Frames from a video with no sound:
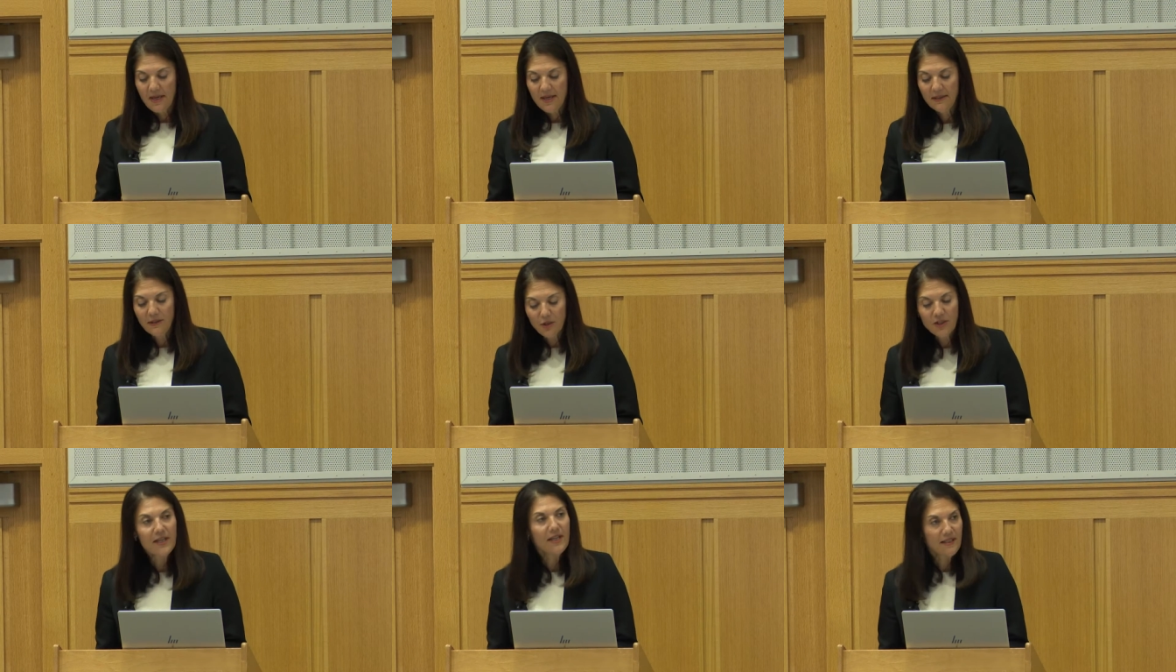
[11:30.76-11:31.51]
In
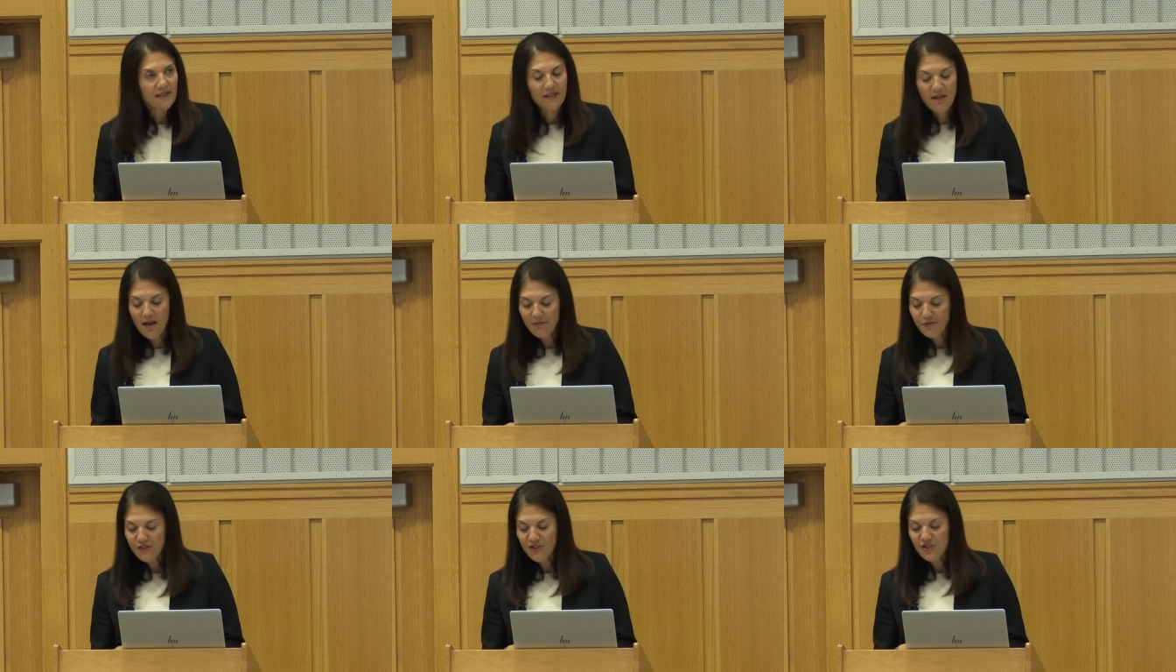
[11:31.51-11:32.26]
looking at the
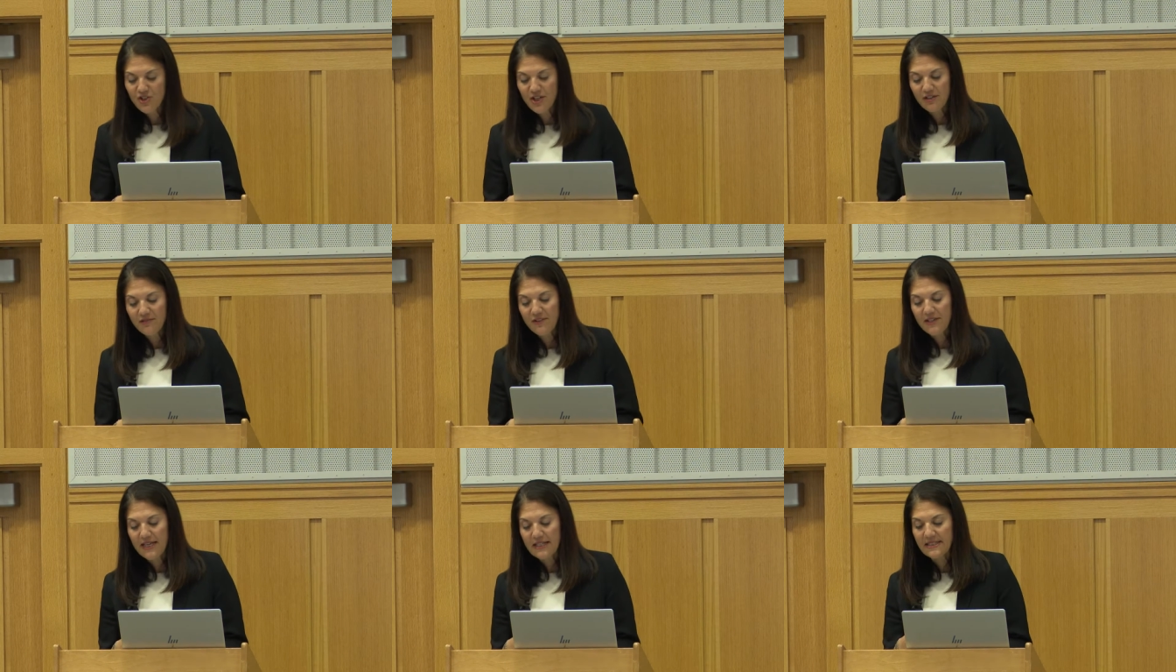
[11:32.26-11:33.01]
conference agenda for
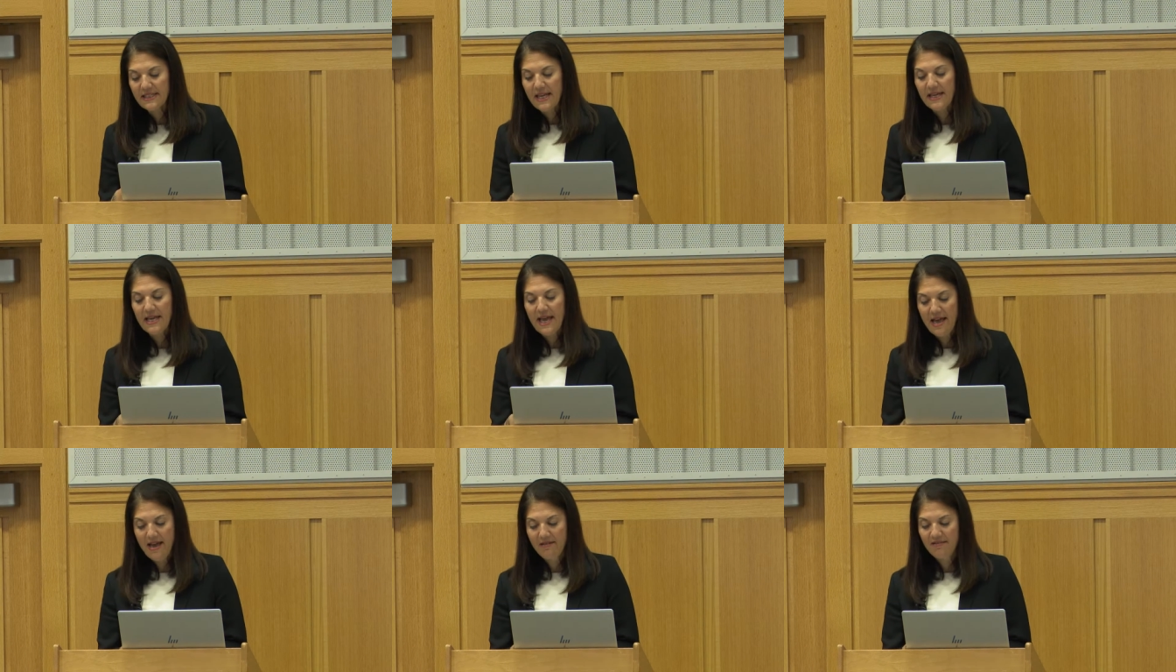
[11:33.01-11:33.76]
the next day and a
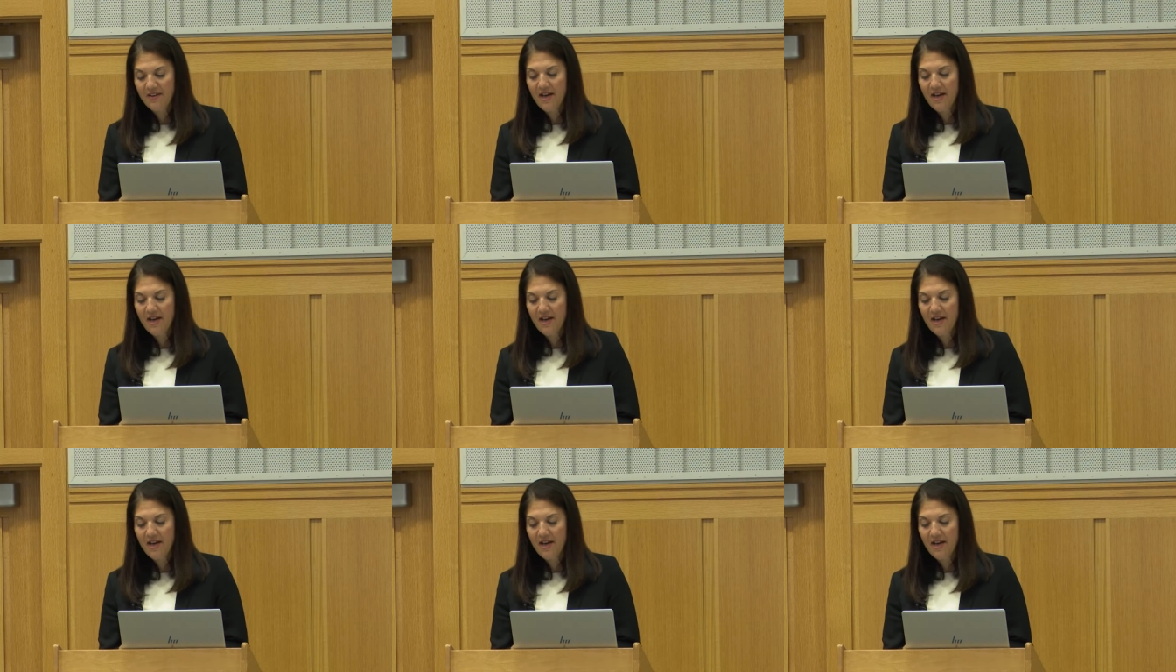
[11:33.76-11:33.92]
half,